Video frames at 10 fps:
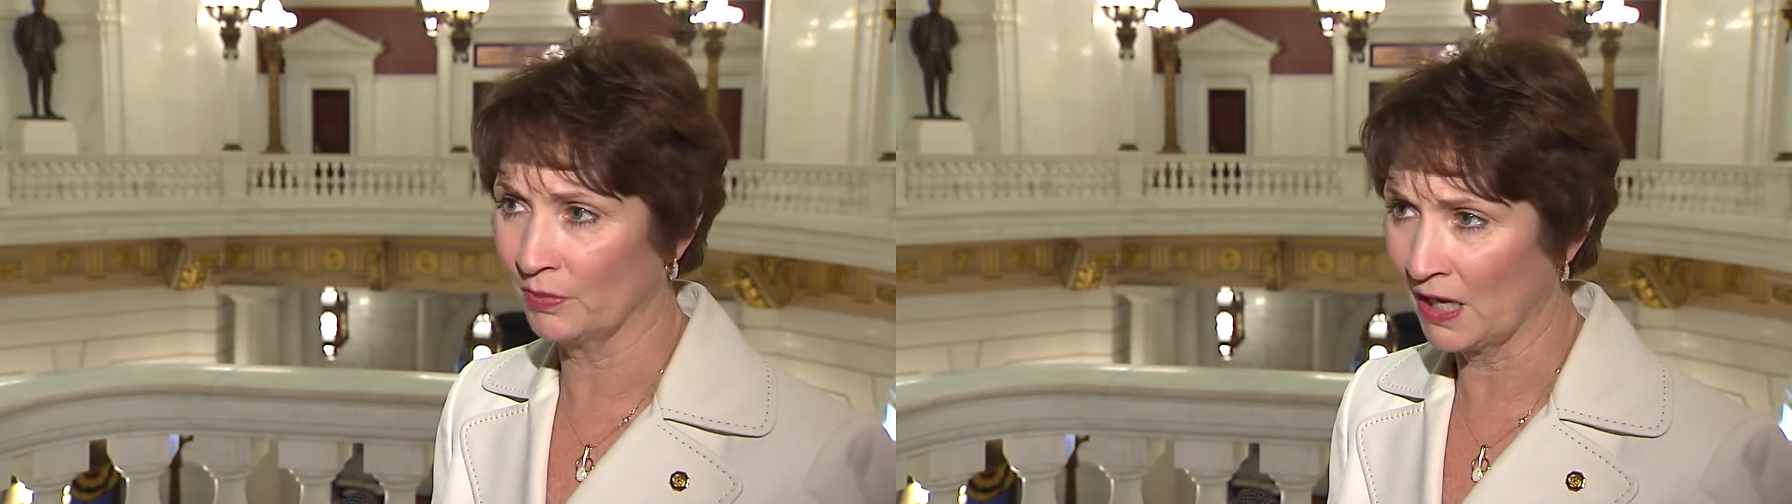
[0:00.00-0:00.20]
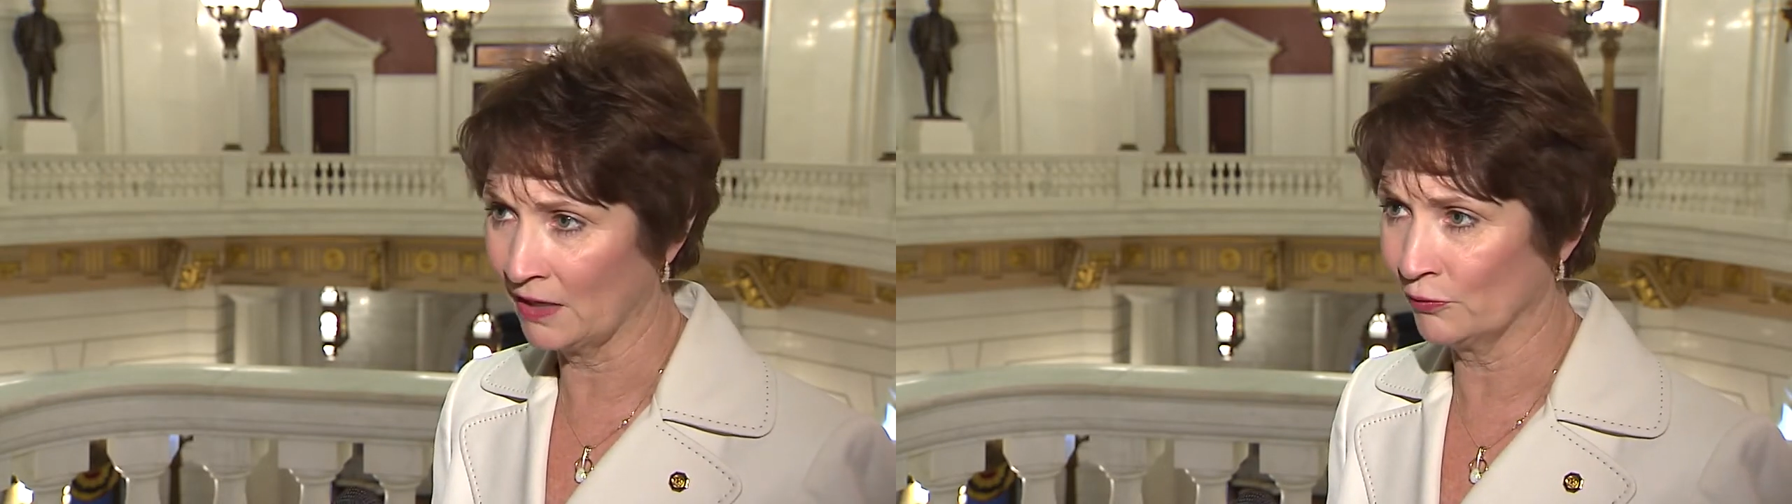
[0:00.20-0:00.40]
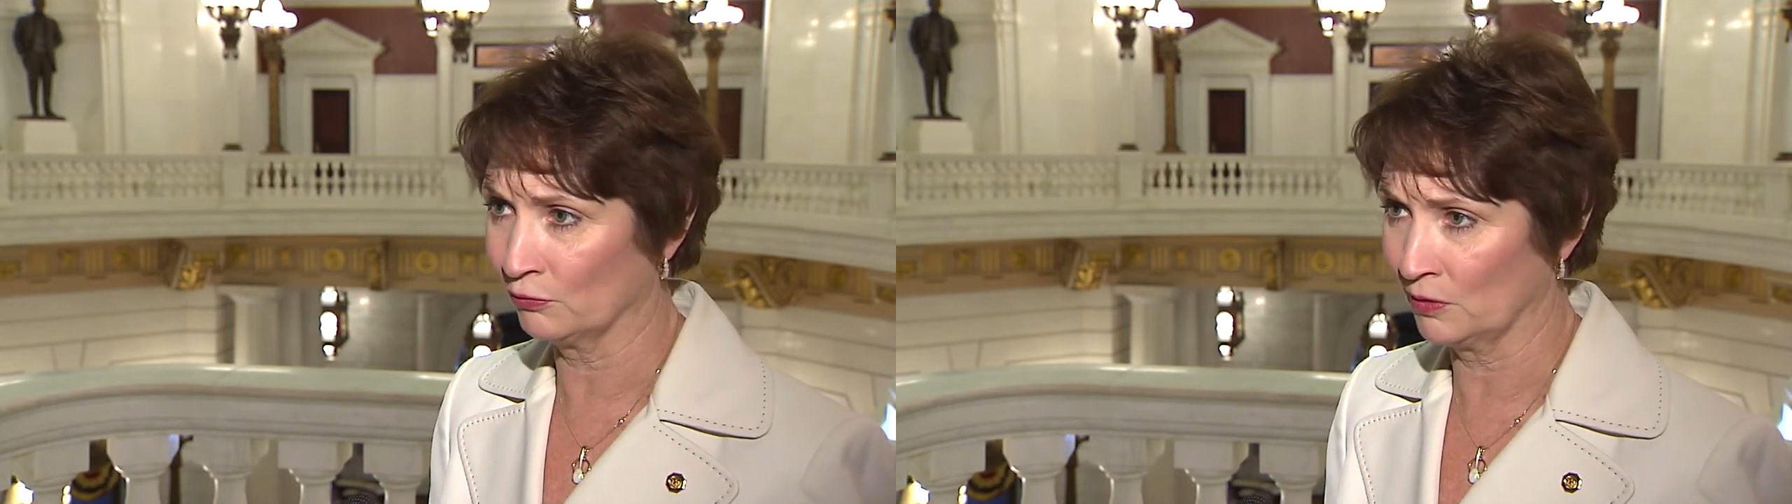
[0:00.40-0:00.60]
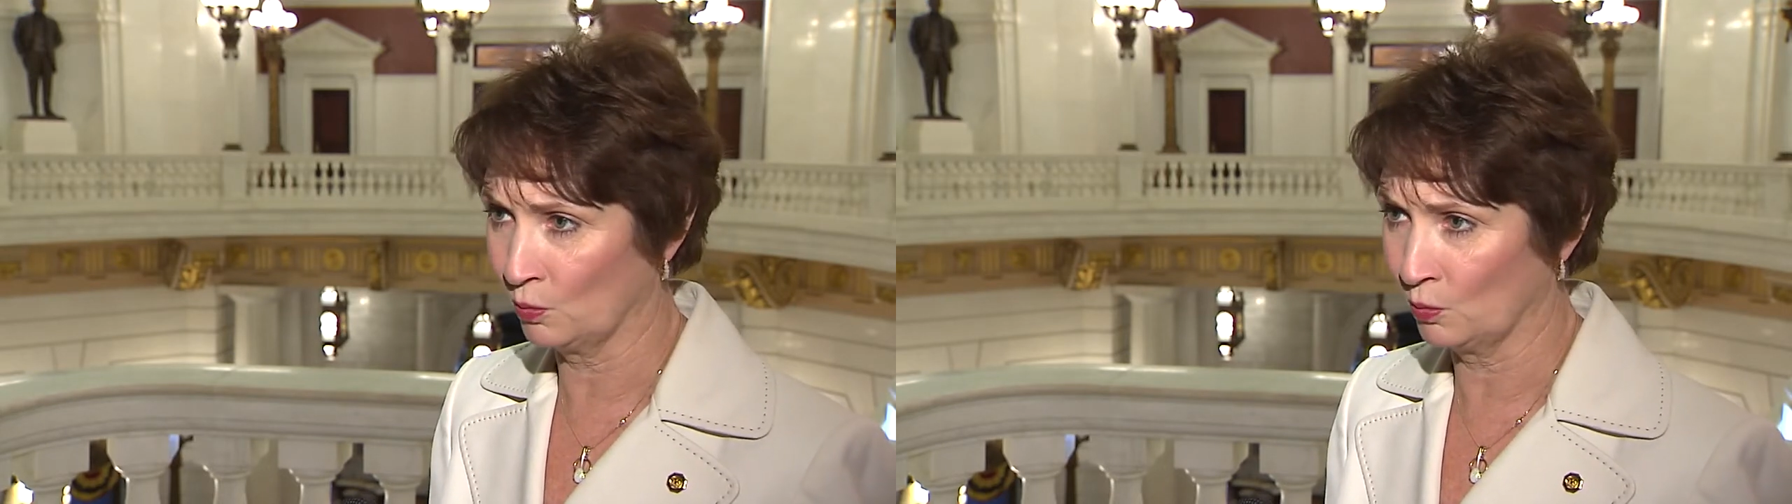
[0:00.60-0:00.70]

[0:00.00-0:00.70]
behavior in the